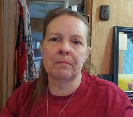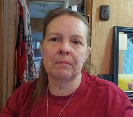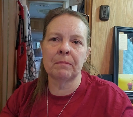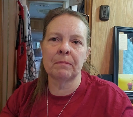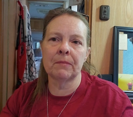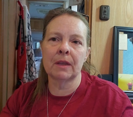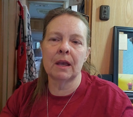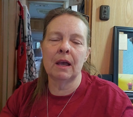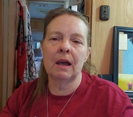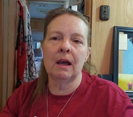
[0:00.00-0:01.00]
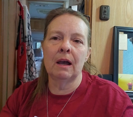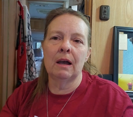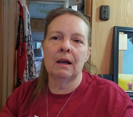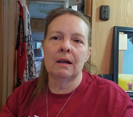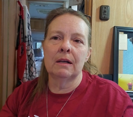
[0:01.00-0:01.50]

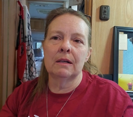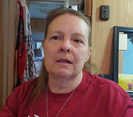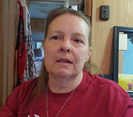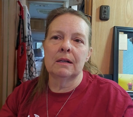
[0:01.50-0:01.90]
Nothing is said.